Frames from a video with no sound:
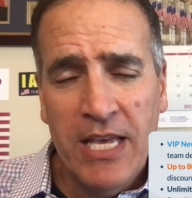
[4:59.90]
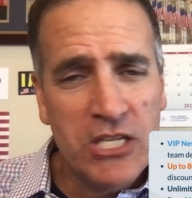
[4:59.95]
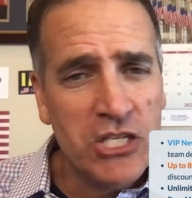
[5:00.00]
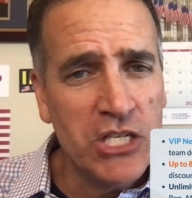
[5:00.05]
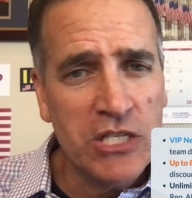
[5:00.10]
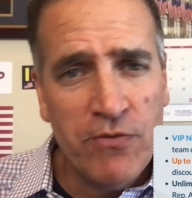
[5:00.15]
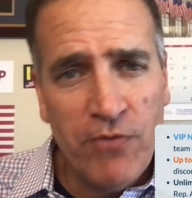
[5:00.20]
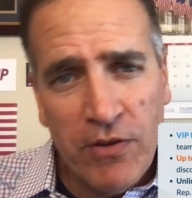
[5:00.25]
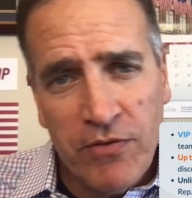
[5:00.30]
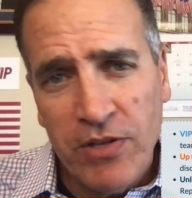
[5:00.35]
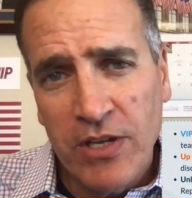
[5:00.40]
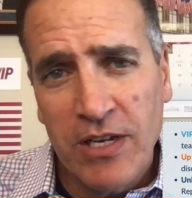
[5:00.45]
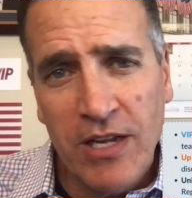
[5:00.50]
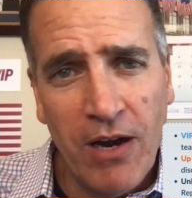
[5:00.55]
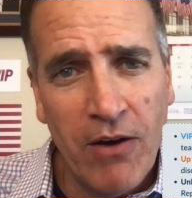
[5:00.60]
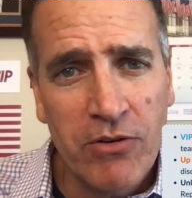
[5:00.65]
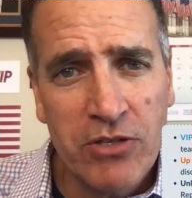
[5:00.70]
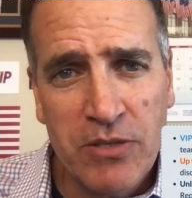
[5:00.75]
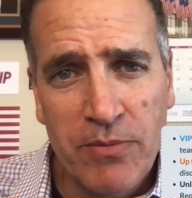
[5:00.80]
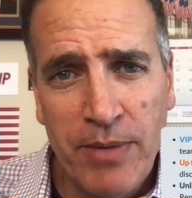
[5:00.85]
It's just
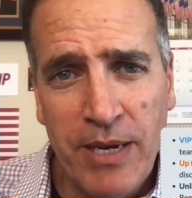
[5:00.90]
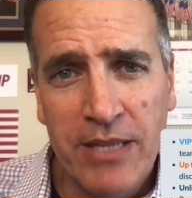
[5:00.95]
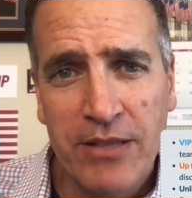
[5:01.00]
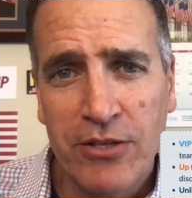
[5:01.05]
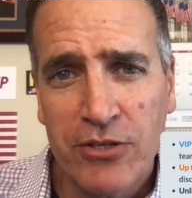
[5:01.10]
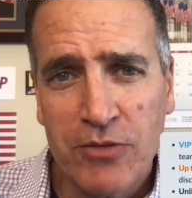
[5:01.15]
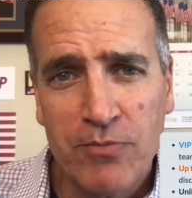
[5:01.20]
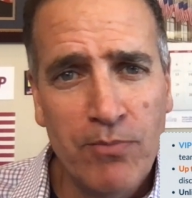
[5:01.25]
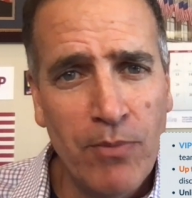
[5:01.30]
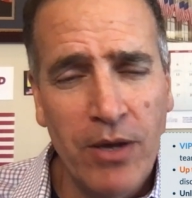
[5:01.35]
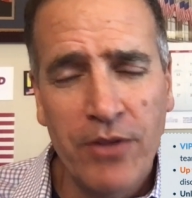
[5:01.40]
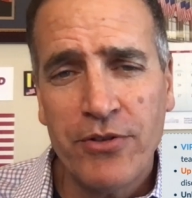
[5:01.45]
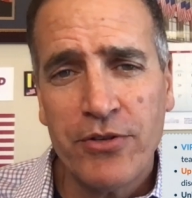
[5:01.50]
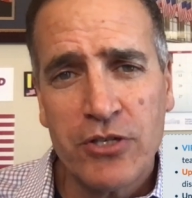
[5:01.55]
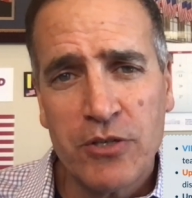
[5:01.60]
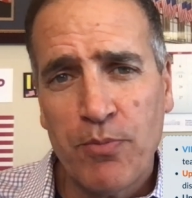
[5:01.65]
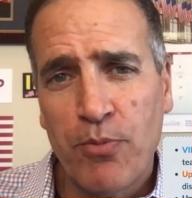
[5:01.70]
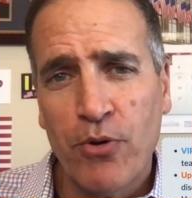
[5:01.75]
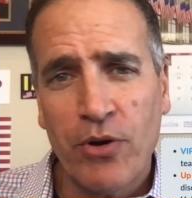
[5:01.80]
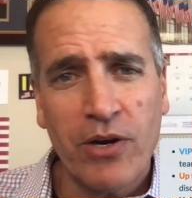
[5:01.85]
$15 a month to, month
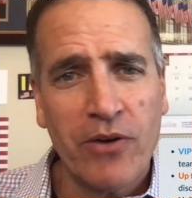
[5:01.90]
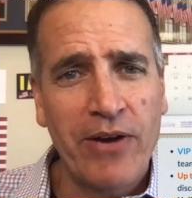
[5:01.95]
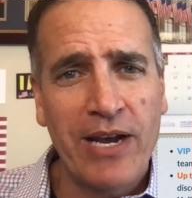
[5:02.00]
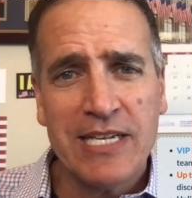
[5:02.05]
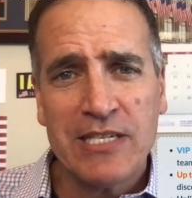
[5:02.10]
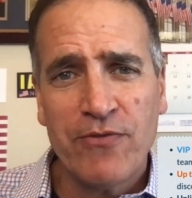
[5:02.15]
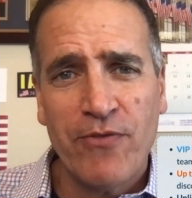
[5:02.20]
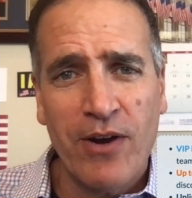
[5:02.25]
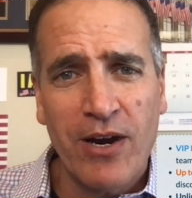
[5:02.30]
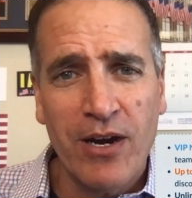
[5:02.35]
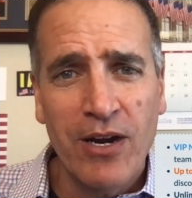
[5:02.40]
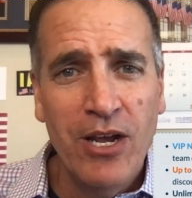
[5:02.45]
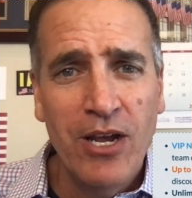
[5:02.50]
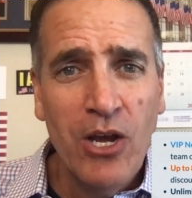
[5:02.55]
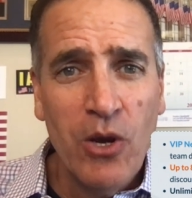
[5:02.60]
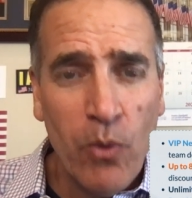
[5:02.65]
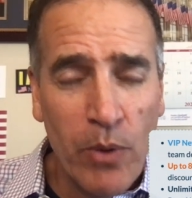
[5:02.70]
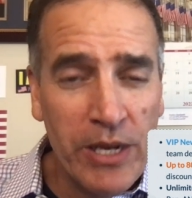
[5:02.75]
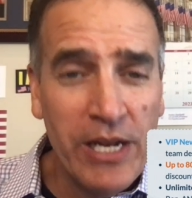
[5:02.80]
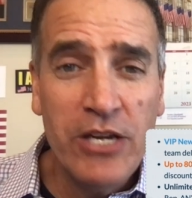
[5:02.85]
to support Grassfire.
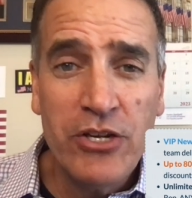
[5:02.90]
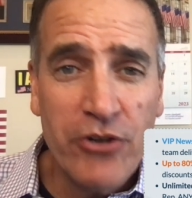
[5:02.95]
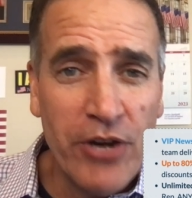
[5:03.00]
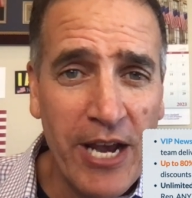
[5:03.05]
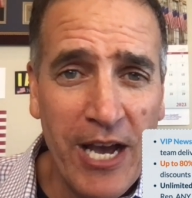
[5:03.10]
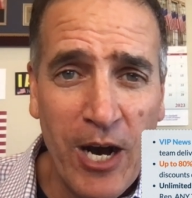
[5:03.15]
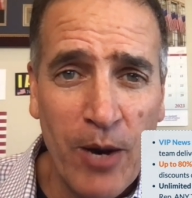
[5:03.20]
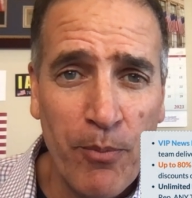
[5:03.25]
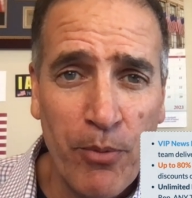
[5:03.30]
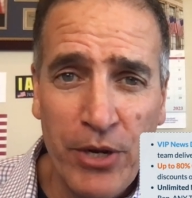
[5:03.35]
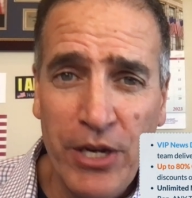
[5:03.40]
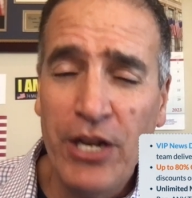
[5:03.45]
We need your help.